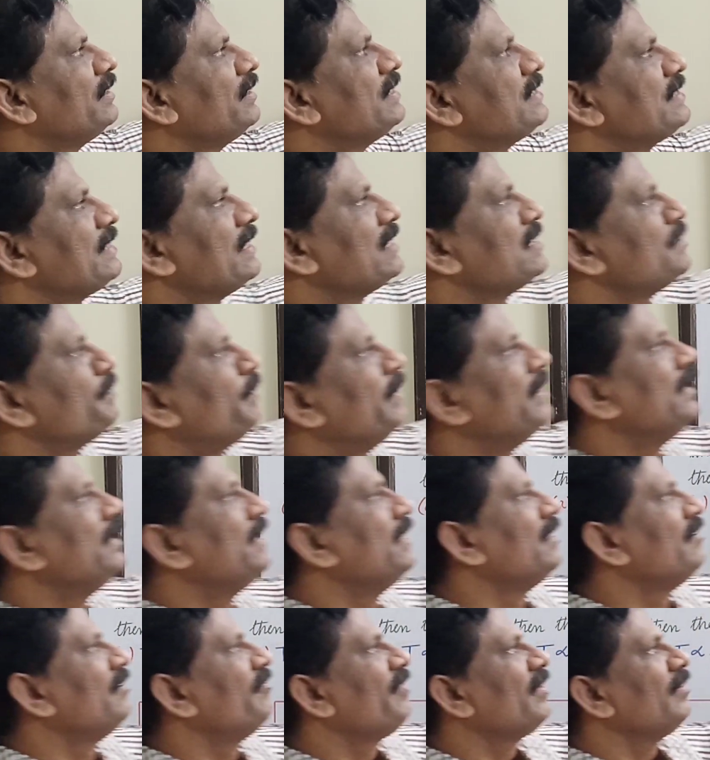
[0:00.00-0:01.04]
is
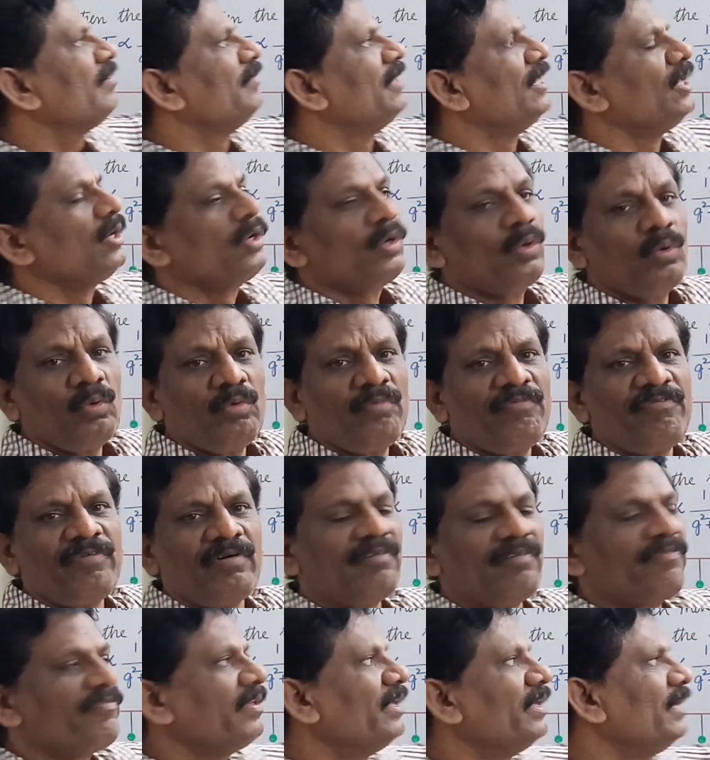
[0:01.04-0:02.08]
suspended from the roof
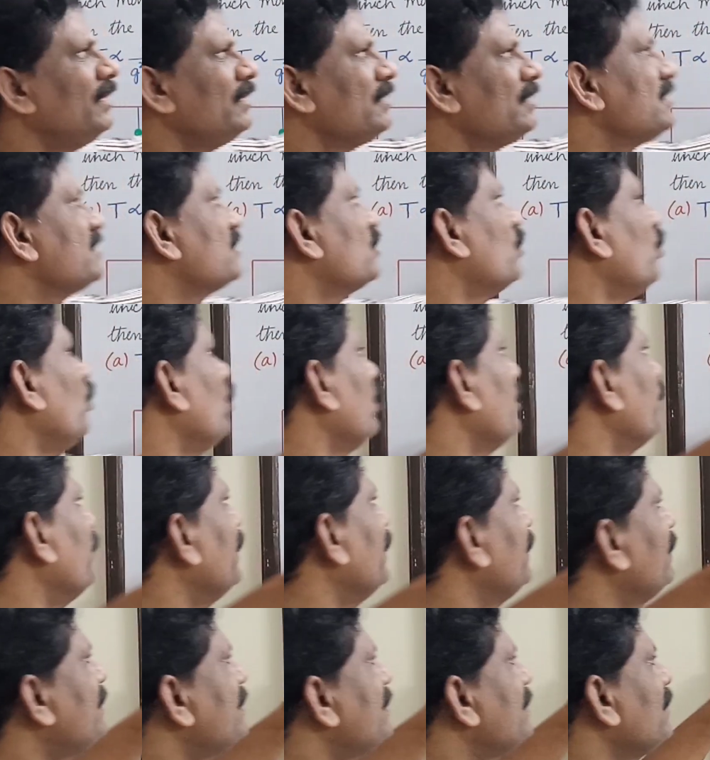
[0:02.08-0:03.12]
of a school
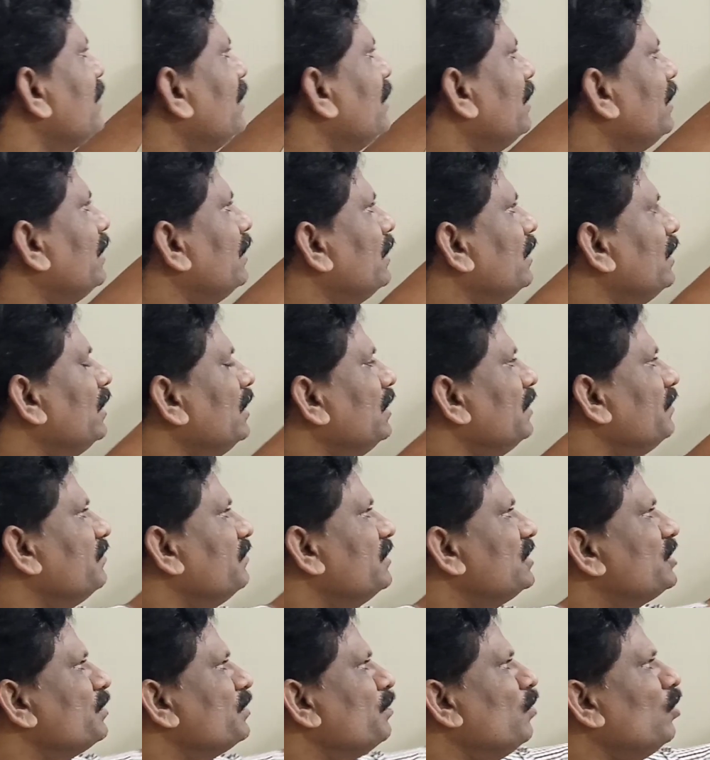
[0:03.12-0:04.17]
bus
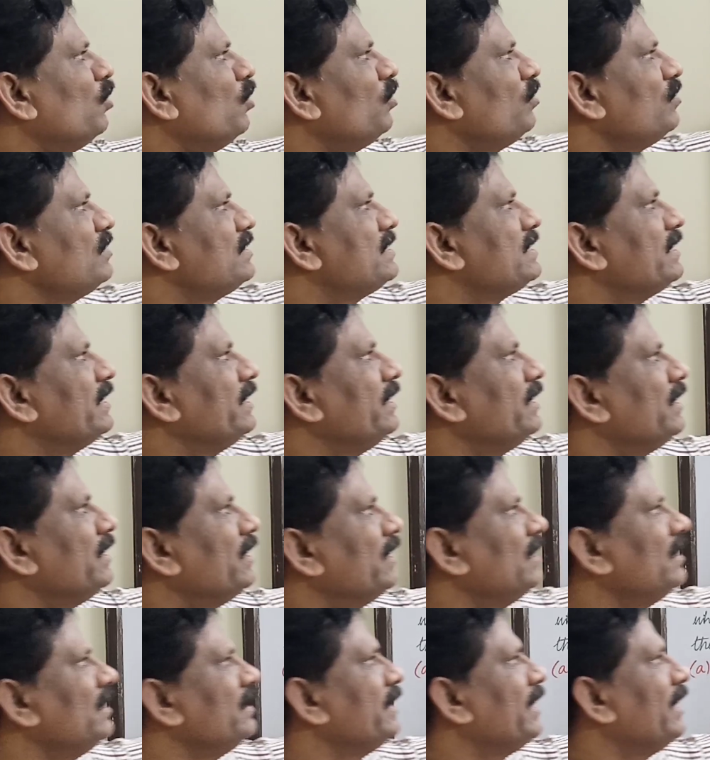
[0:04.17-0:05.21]
which moves in
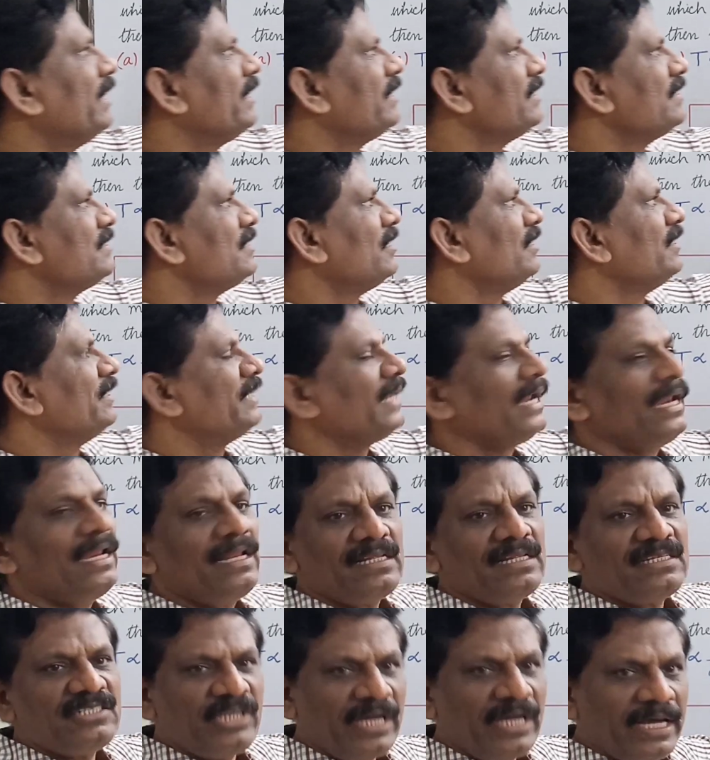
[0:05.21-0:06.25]
a
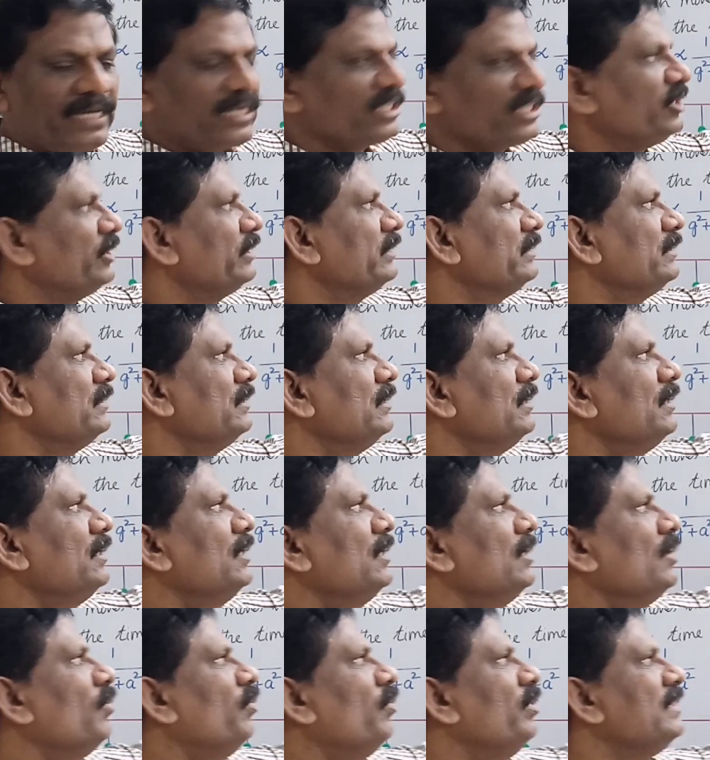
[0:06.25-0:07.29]
horizontal direction
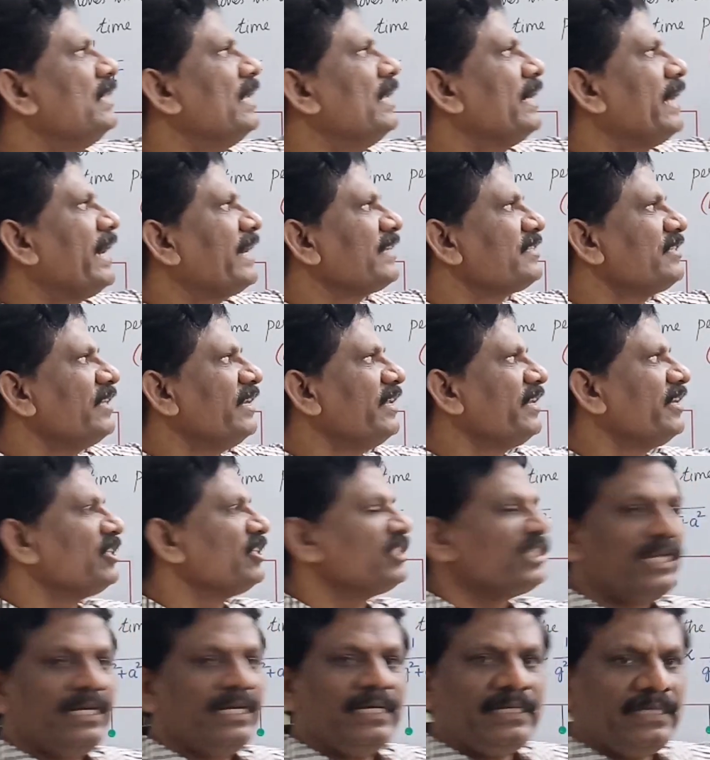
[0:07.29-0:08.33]
with an
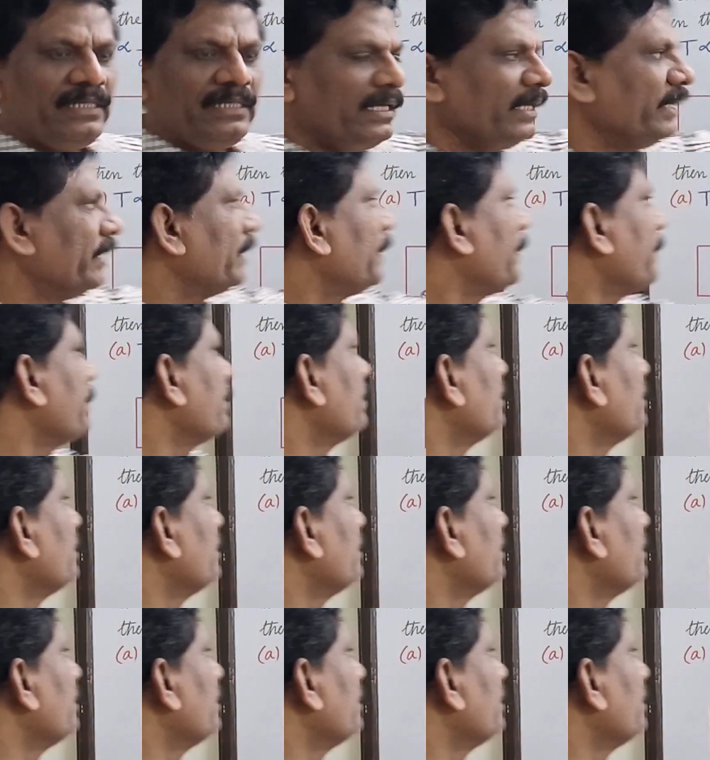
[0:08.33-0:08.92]
acceleration a.